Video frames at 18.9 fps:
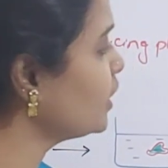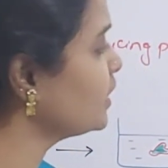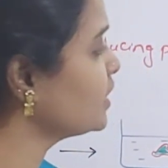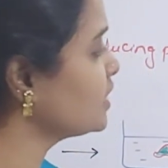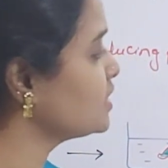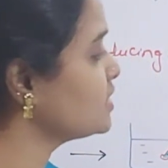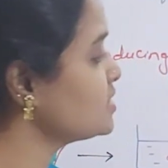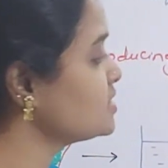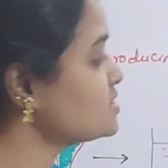
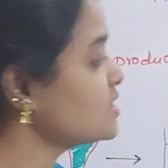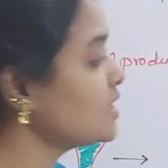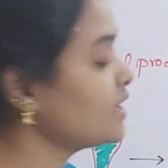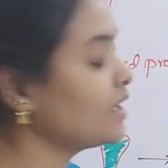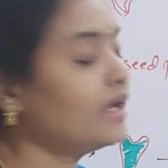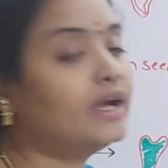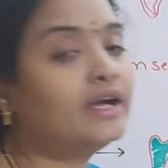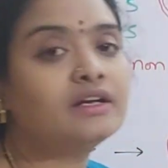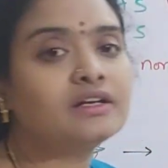is
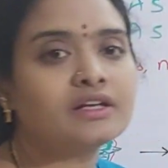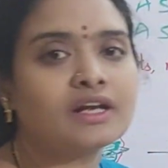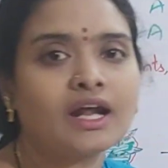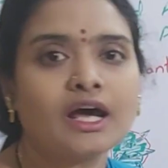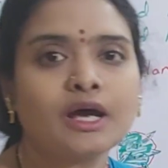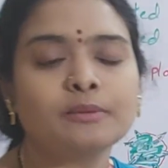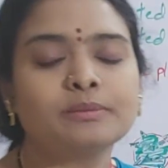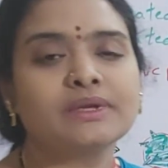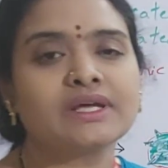
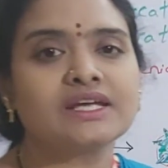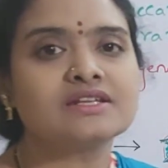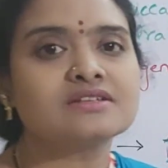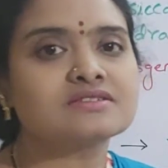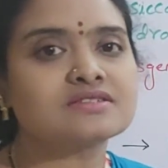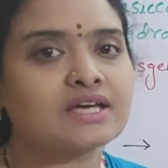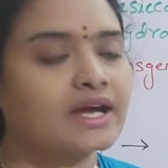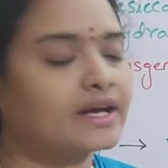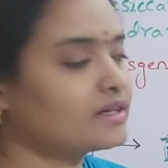entrapped
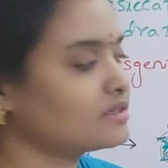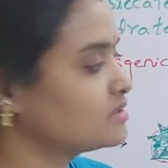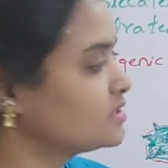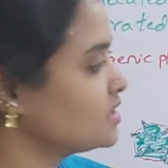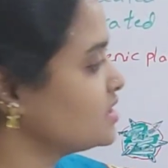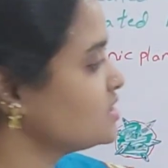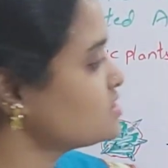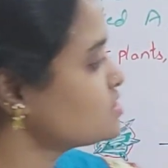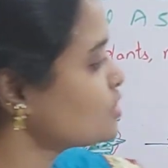inside
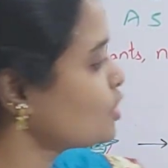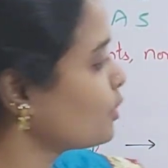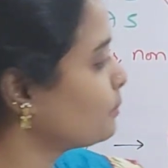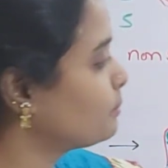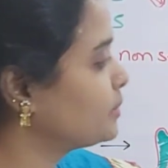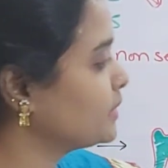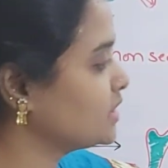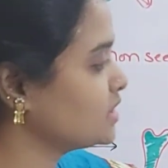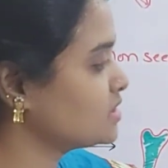these
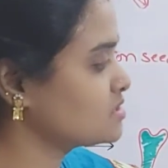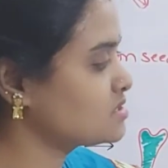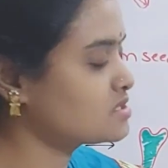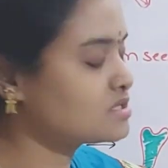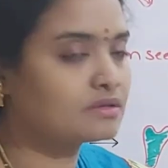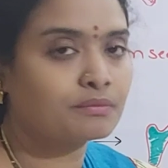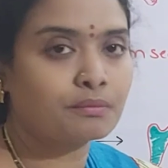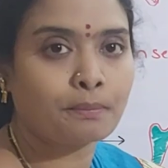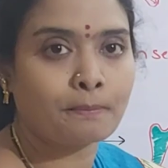beads.
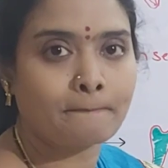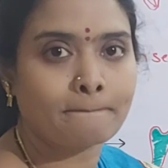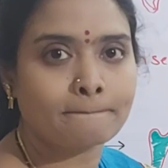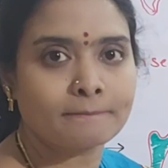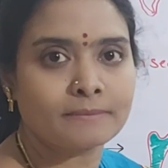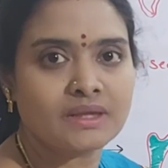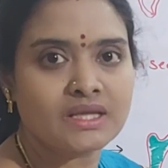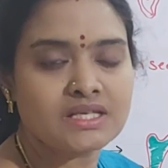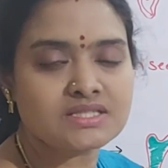
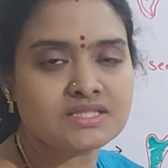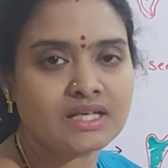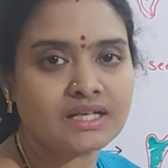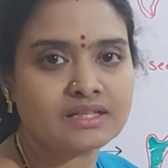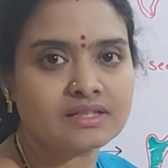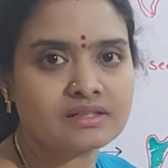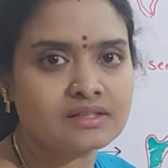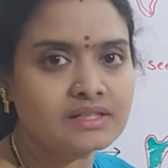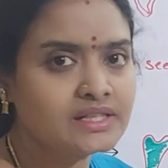Is that
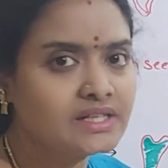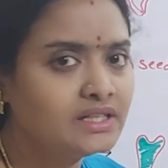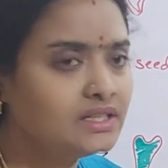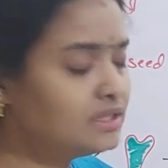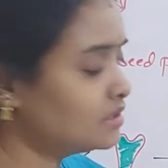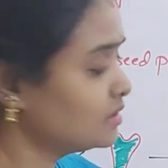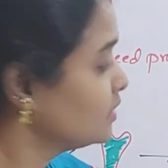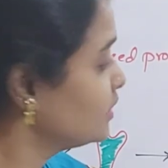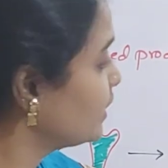clear?
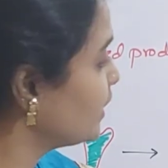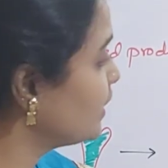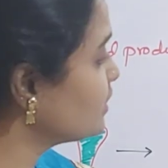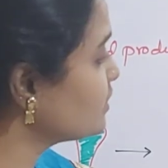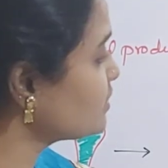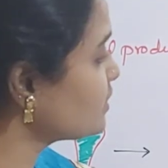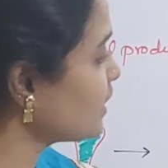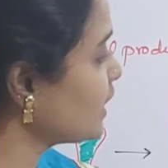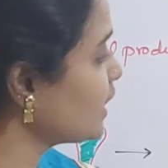
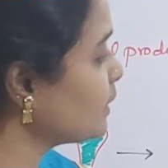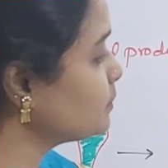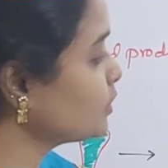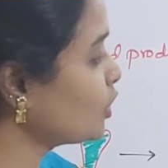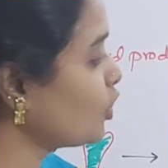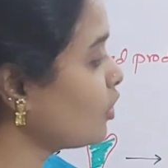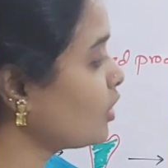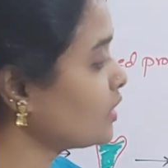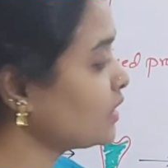Entrapped or
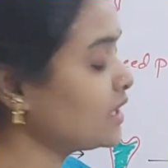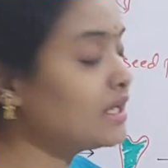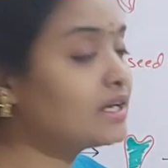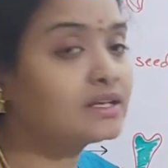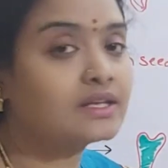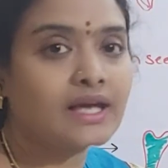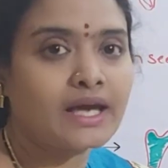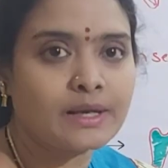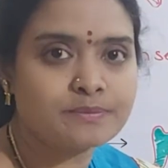
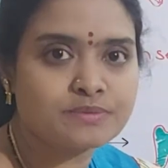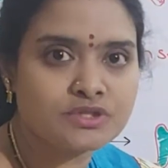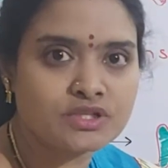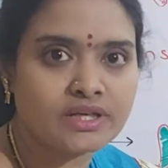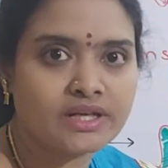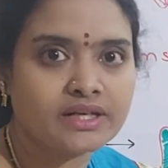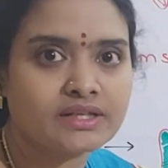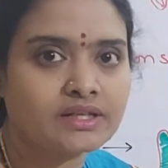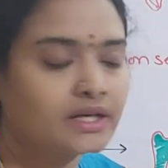
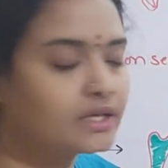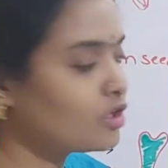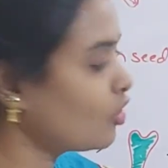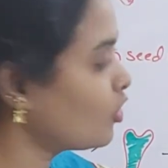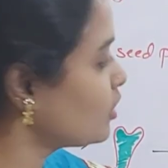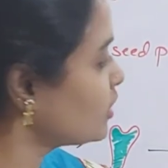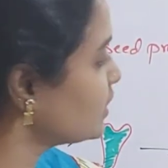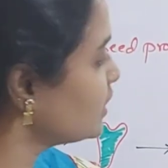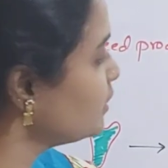encapsulated or
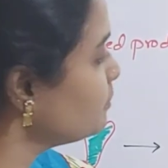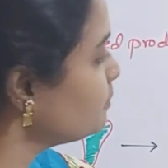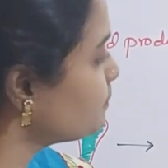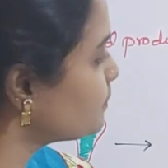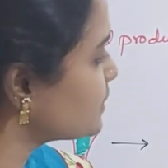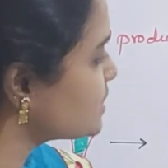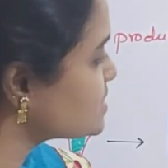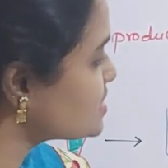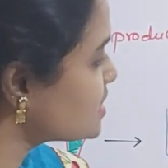
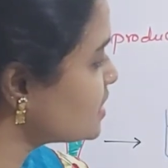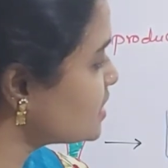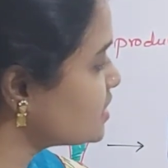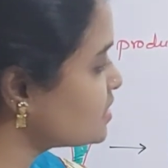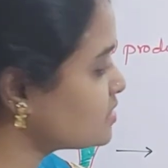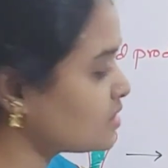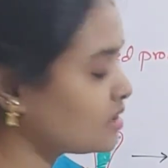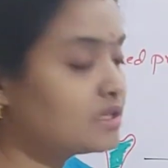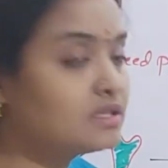imprisoned
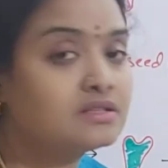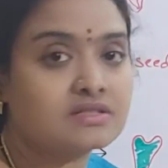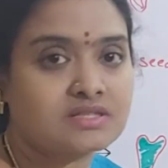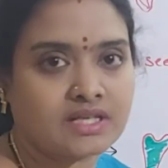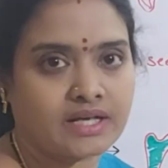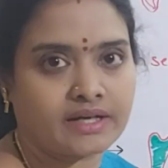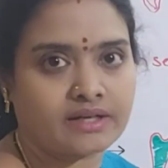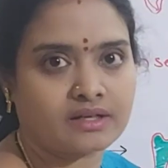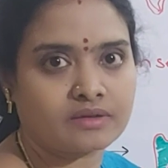inside.
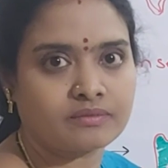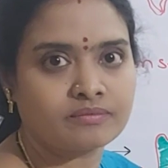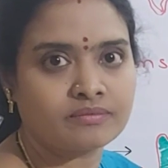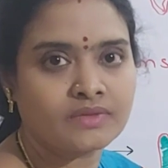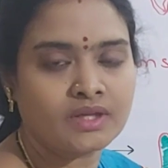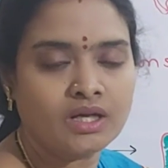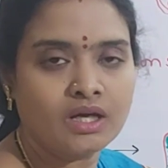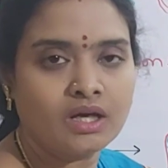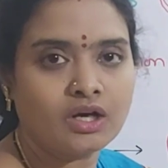
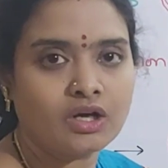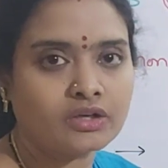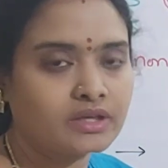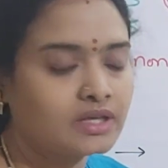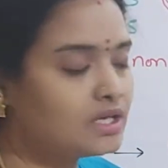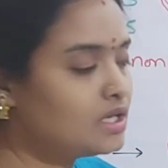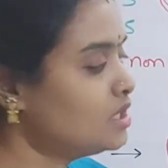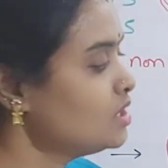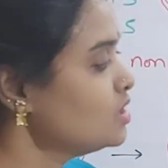Okay.
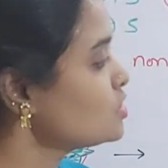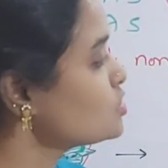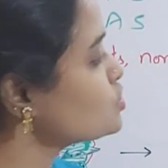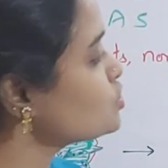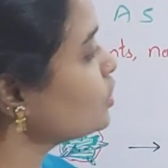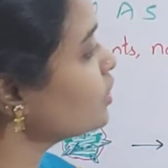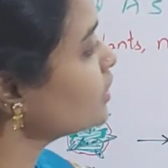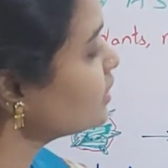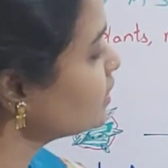So,
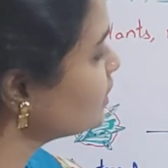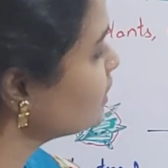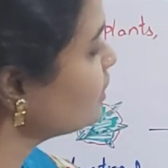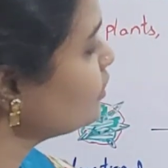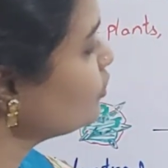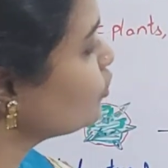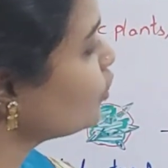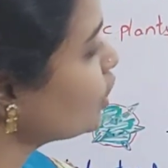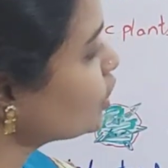here
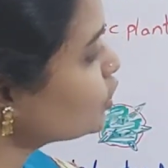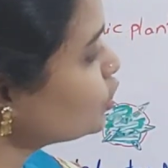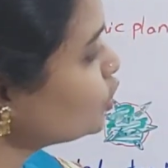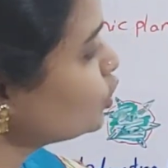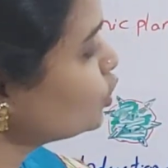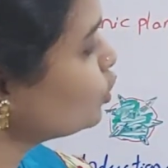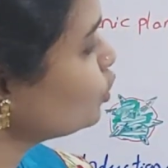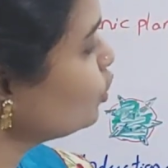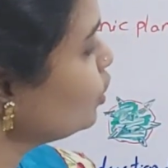what
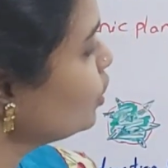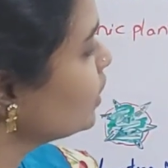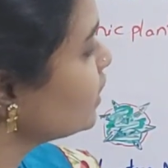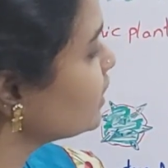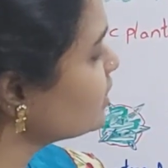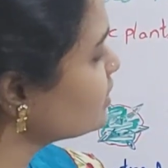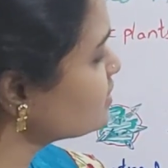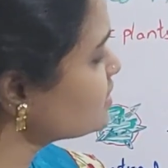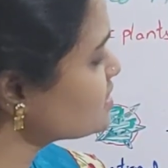you do, in
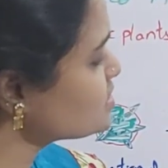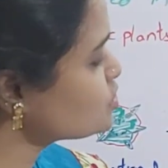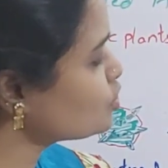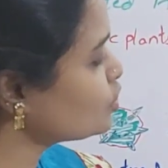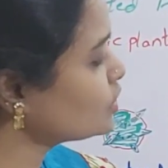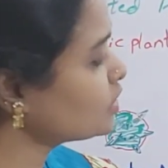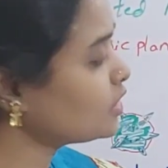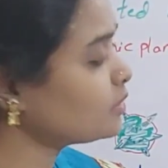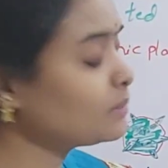this
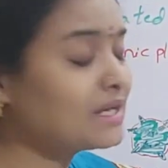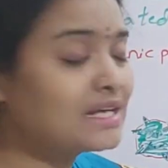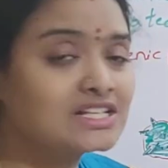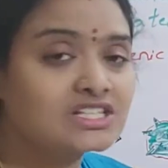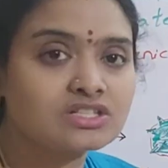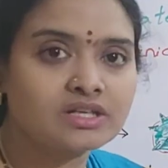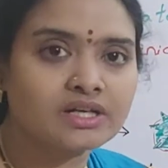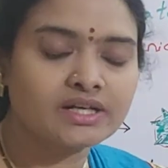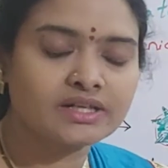sodium
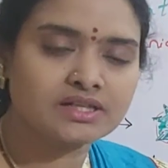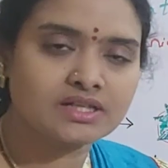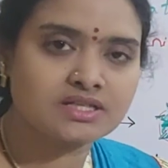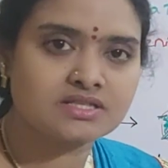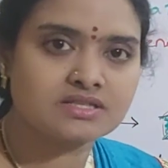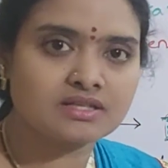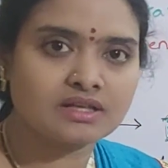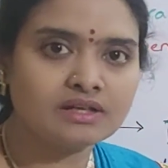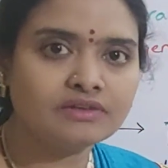alginate
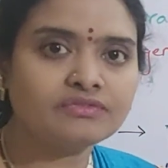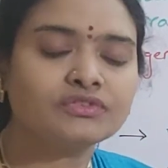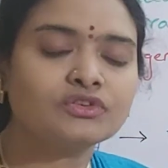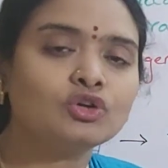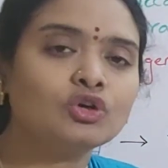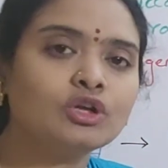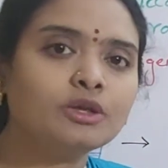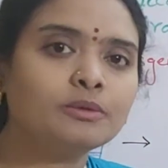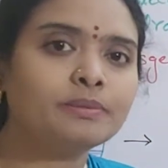itself, you
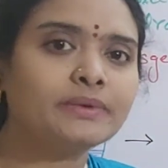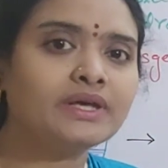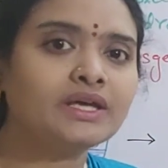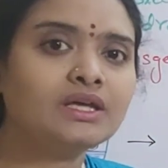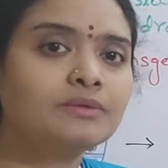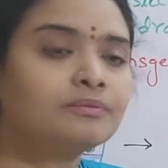will be